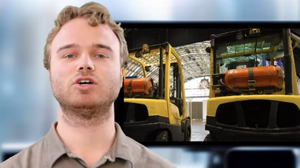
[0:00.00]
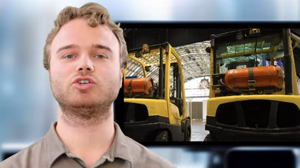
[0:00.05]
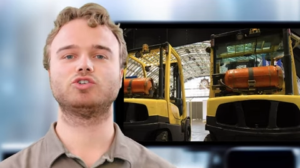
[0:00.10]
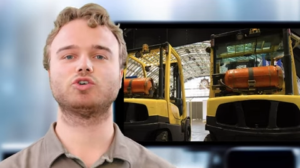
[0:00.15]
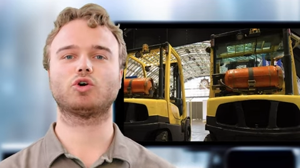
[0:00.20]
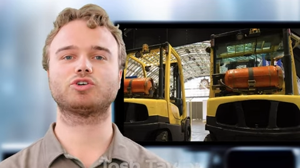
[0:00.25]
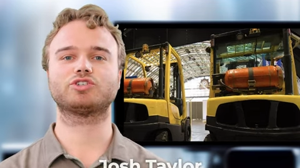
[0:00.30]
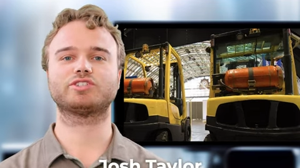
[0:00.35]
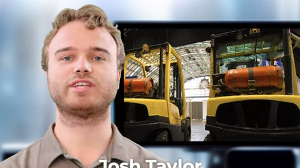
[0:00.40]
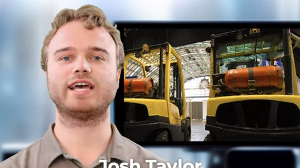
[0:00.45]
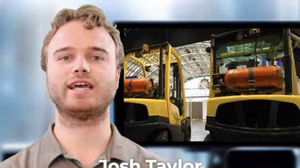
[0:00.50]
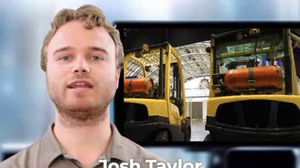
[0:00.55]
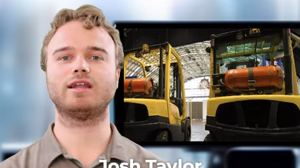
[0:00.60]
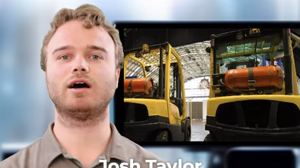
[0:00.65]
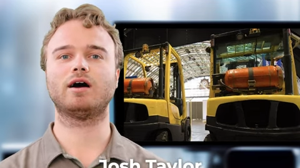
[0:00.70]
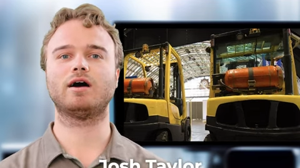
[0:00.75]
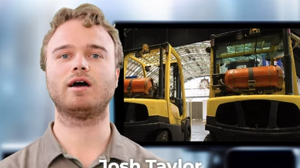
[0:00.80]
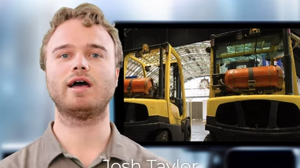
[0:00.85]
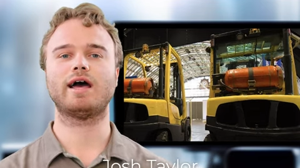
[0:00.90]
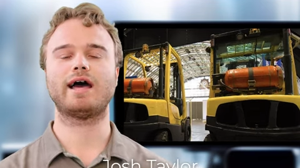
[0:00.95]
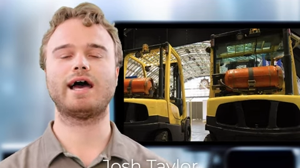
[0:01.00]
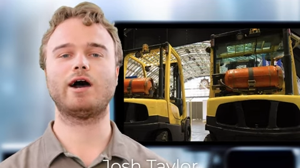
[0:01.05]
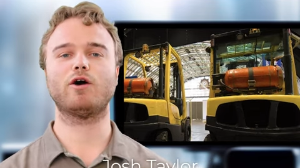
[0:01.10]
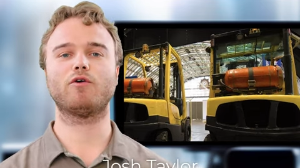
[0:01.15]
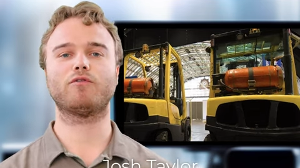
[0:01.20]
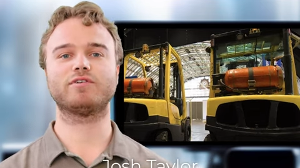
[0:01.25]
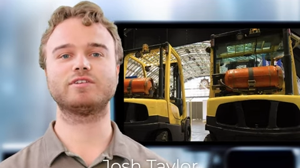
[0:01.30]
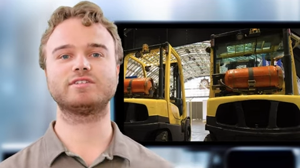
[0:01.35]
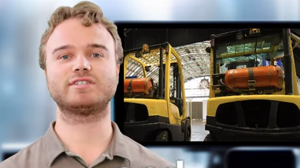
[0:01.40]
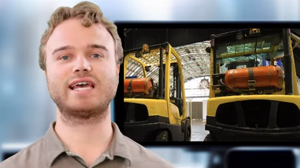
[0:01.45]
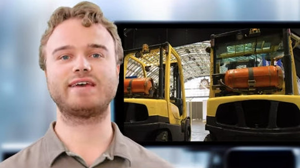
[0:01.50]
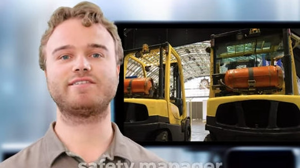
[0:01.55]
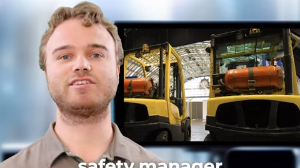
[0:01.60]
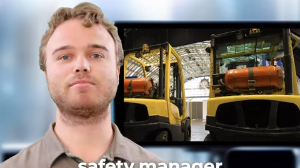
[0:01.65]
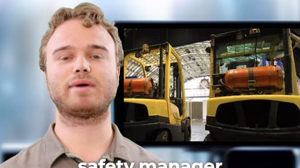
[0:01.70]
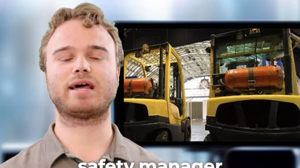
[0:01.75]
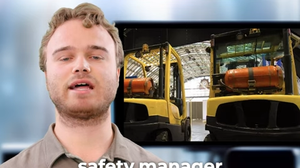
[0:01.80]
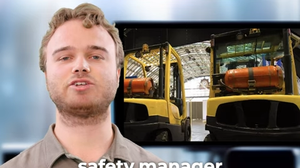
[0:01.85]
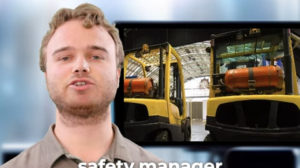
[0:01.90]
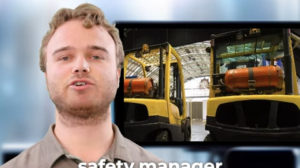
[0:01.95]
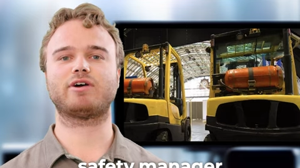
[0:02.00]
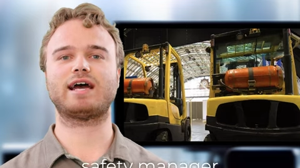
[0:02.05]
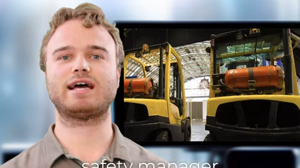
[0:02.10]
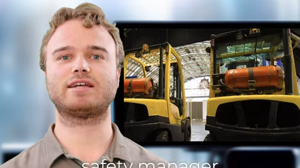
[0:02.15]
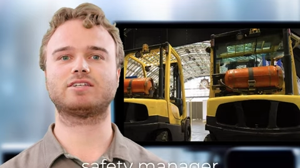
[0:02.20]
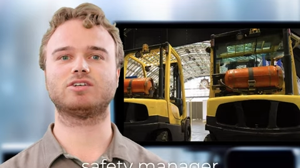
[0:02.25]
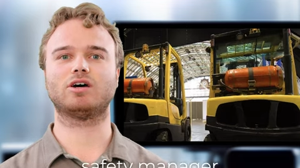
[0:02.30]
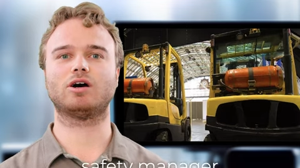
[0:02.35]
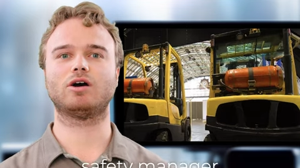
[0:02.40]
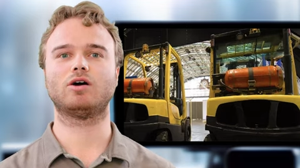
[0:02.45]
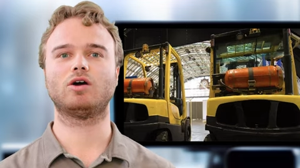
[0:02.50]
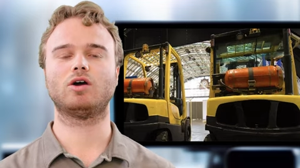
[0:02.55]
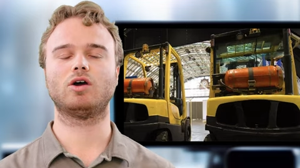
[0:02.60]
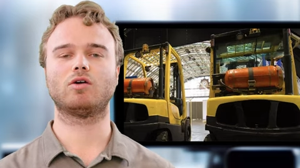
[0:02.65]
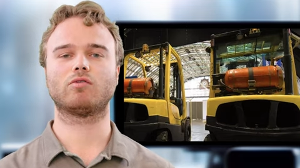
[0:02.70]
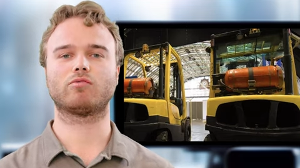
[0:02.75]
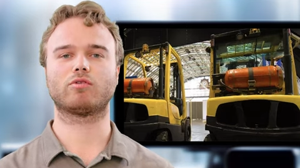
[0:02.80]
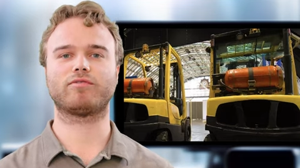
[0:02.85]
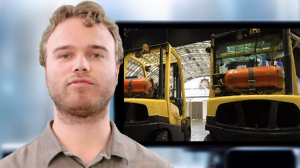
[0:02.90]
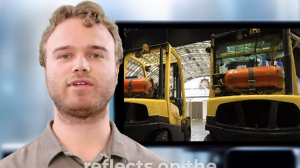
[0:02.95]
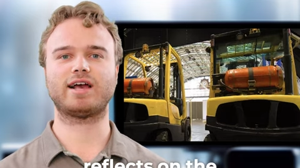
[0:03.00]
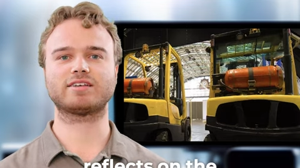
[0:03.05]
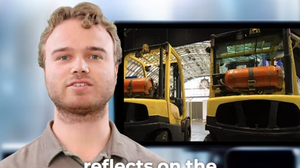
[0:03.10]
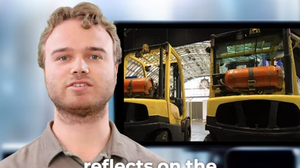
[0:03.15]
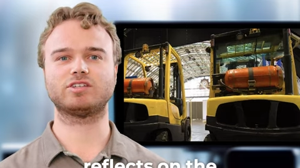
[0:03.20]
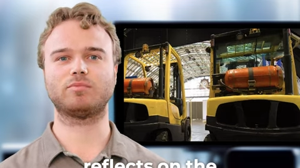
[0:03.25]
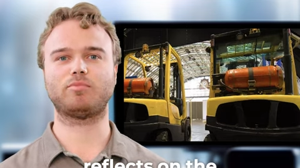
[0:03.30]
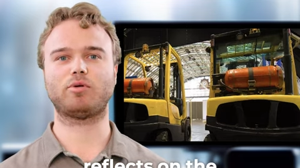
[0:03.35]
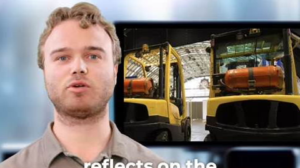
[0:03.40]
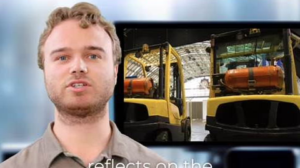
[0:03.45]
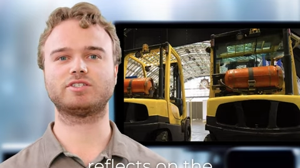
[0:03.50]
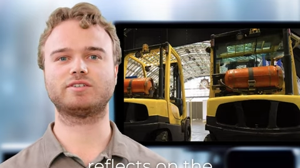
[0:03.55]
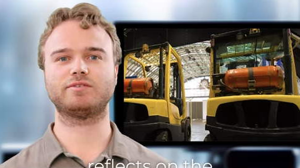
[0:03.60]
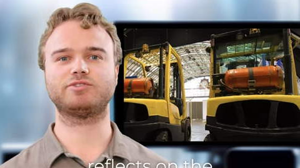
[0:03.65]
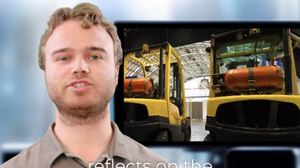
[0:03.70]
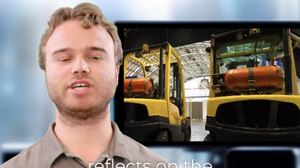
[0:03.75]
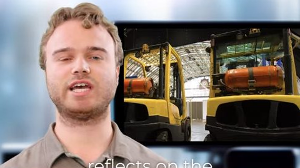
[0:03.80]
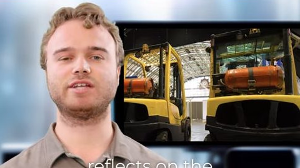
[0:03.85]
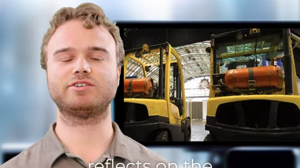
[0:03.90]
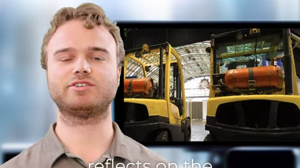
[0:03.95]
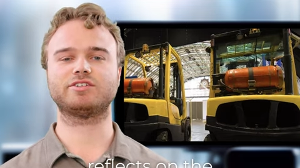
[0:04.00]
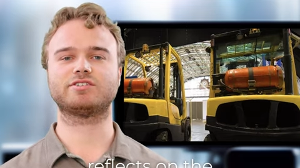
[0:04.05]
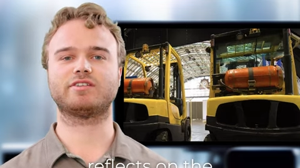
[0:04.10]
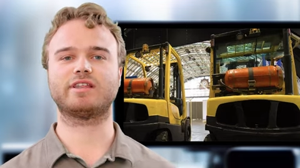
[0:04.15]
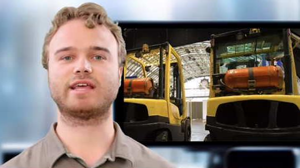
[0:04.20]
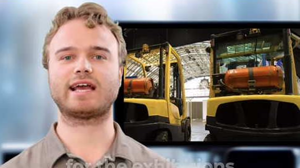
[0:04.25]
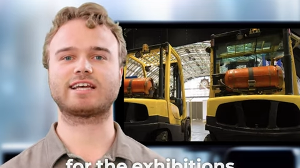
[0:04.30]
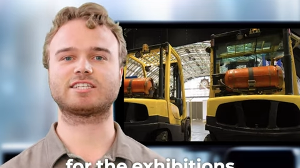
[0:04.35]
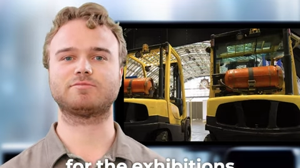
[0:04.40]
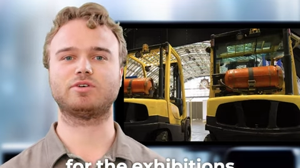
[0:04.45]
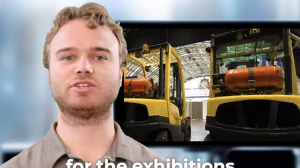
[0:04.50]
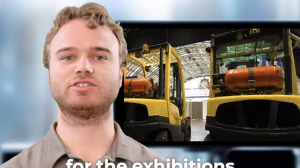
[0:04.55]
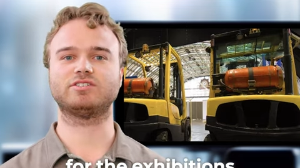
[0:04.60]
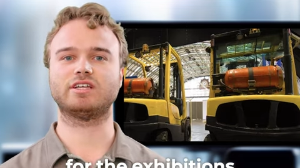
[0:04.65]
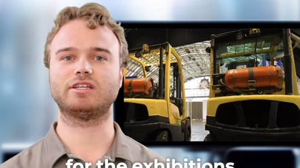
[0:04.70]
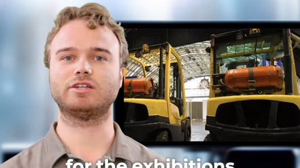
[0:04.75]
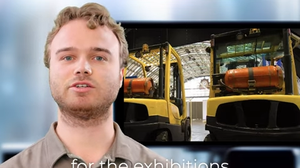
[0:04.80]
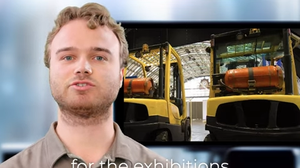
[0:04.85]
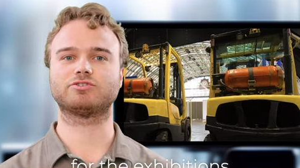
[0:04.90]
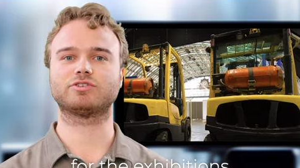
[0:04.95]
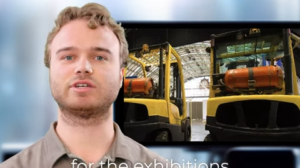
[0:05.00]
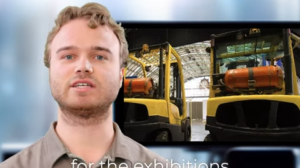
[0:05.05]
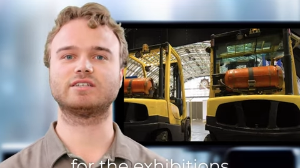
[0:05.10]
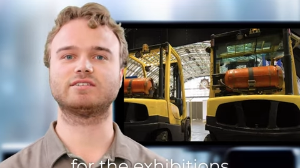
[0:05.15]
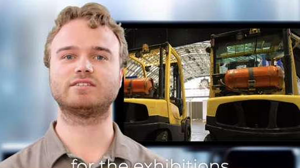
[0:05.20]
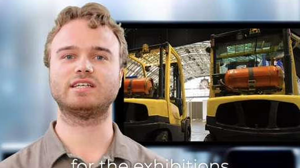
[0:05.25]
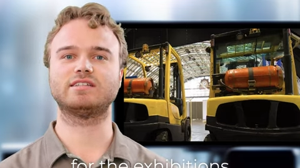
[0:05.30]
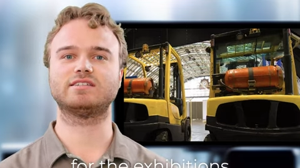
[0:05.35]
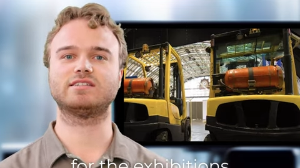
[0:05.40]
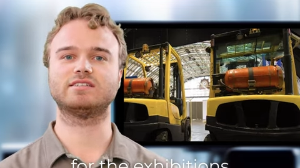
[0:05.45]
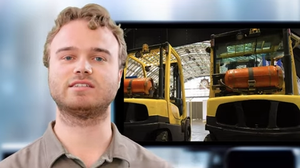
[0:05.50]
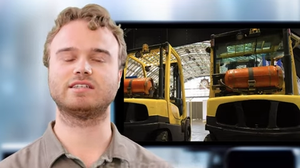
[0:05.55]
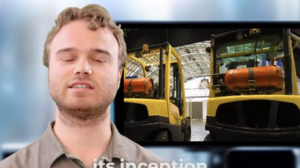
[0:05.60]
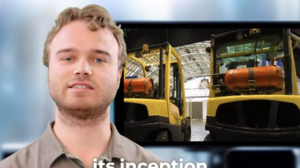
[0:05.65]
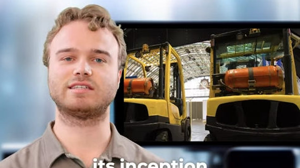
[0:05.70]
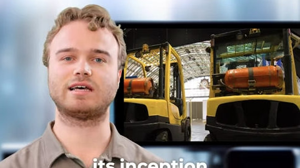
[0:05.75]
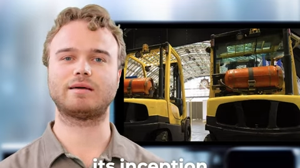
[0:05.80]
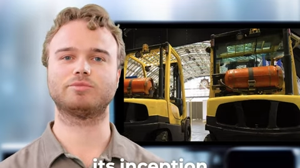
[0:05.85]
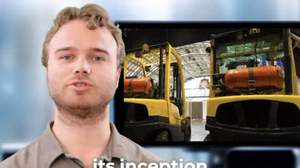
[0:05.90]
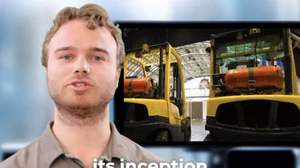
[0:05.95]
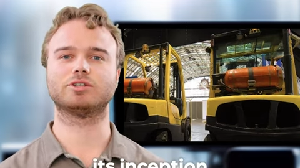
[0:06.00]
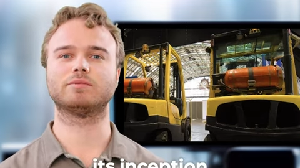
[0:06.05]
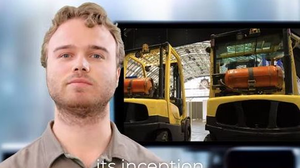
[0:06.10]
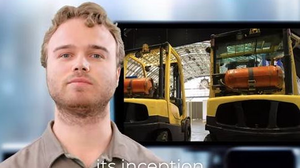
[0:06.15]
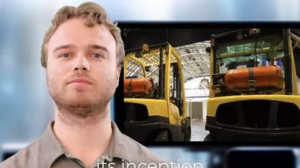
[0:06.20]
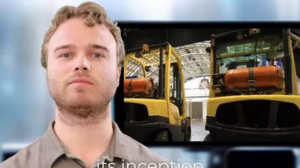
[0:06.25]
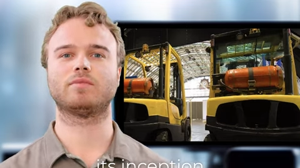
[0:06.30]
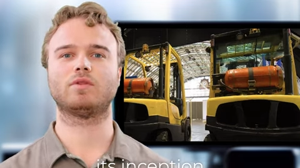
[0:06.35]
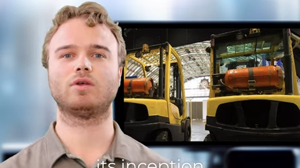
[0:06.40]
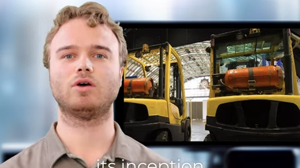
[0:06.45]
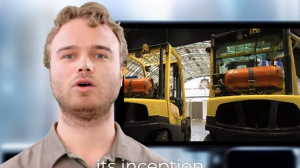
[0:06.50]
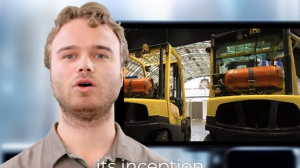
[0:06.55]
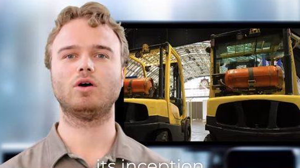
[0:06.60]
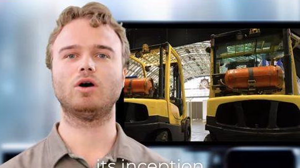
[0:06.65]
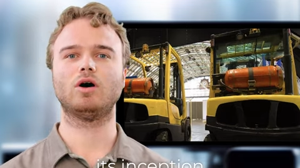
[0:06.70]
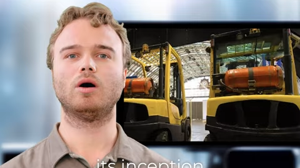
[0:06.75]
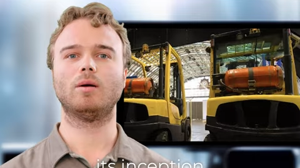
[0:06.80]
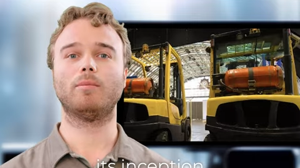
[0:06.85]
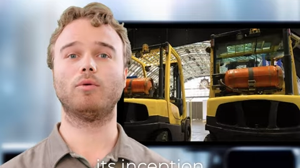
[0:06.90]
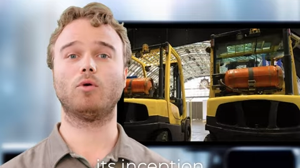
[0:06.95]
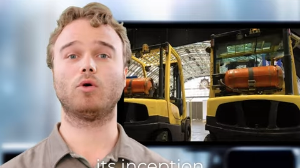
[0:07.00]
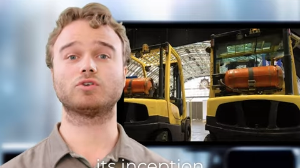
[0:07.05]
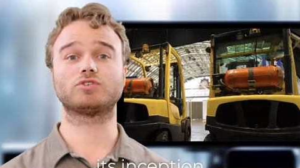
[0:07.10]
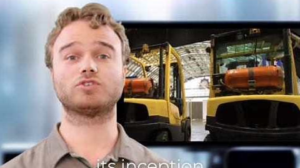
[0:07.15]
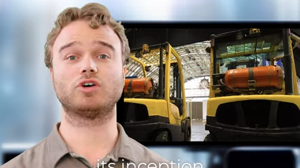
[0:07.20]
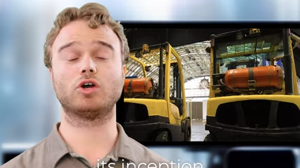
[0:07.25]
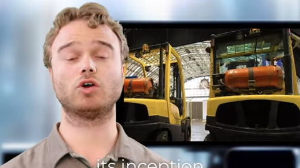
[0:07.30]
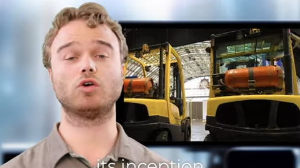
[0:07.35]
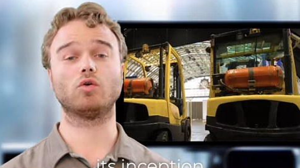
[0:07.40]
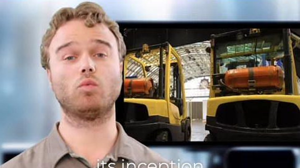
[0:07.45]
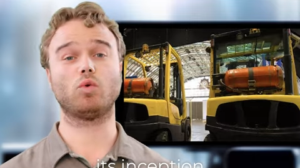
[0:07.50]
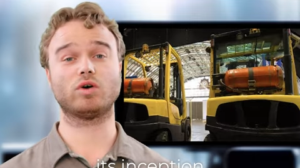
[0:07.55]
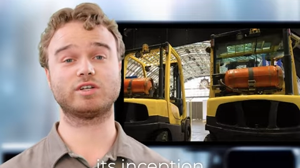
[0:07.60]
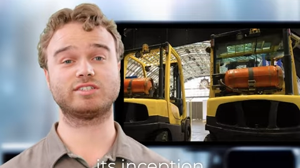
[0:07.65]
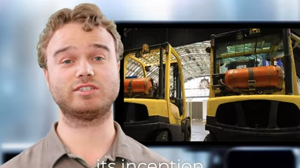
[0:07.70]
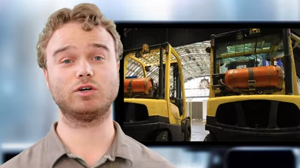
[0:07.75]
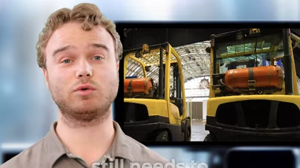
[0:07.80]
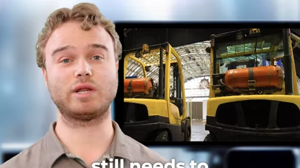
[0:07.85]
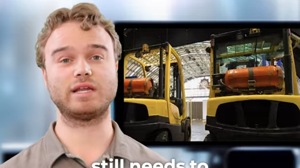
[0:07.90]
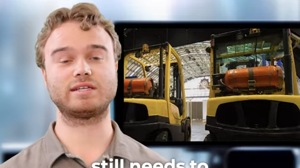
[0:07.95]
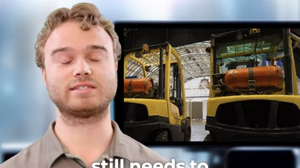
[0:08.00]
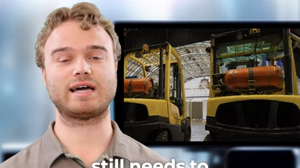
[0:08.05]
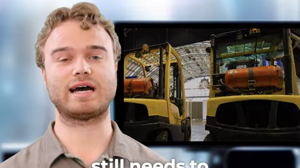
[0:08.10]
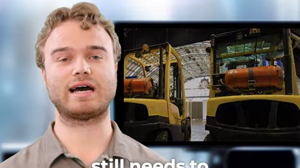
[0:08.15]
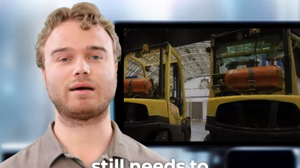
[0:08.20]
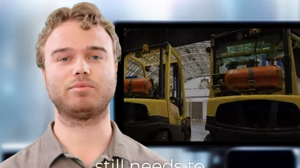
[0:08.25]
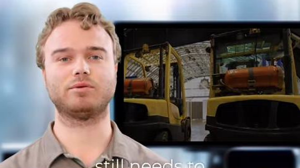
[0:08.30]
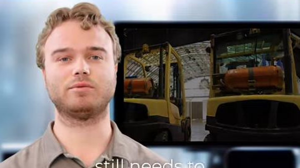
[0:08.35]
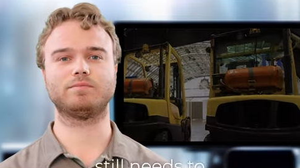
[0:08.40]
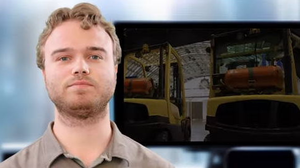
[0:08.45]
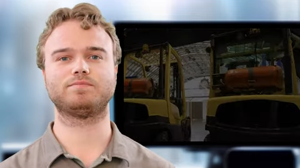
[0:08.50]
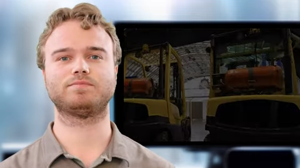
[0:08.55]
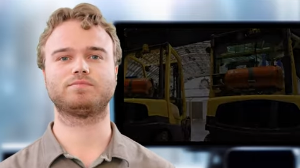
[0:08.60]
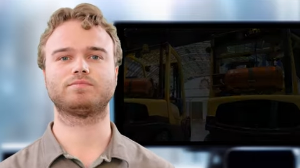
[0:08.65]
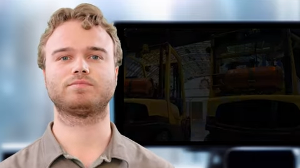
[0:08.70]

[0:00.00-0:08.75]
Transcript: Josh Taylor, Health and Safety Manager at ESSA, reflects on the positive changes to the exhibitions industry since its inception, but also what still needs to happen.